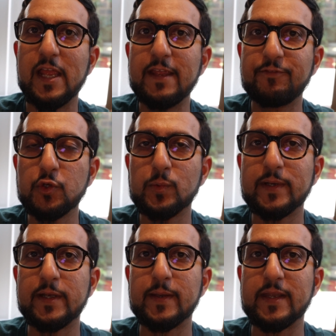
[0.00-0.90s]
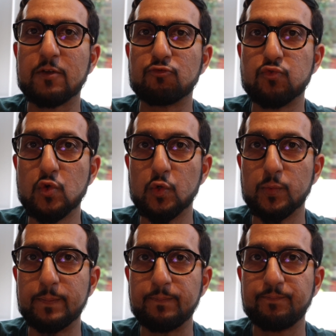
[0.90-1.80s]
If you were in a
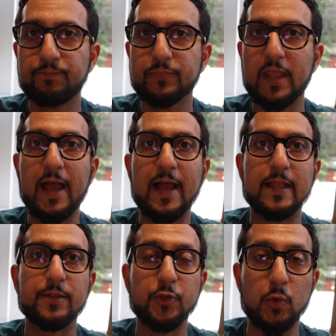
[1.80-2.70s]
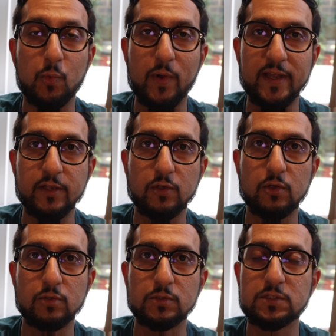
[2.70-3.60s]
room and you're wearing the
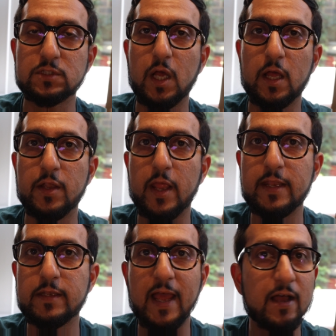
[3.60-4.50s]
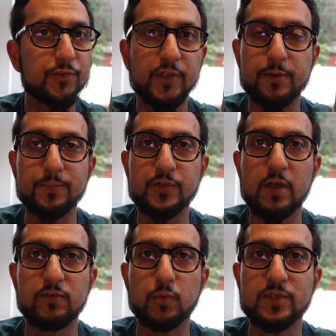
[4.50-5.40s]
goggles, an outside
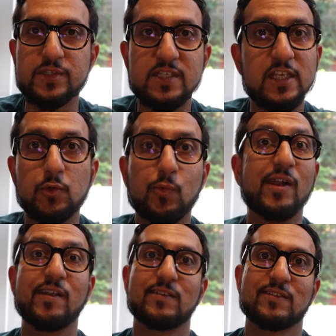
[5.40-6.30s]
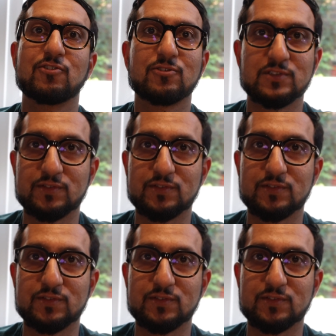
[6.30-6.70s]
observer would see you wearing the goggles.